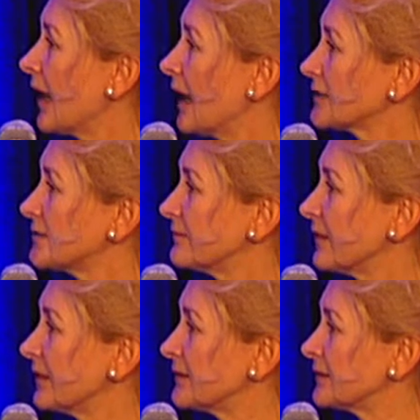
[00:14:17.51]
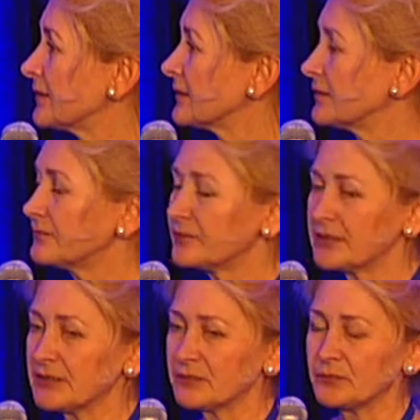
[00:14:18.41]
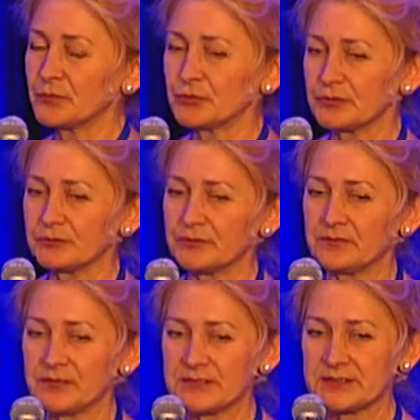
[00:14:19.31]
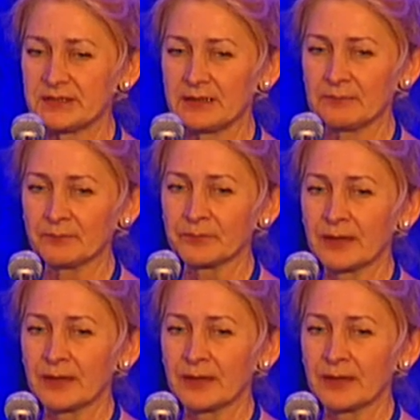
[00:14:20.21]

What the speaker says: activate different mutant P53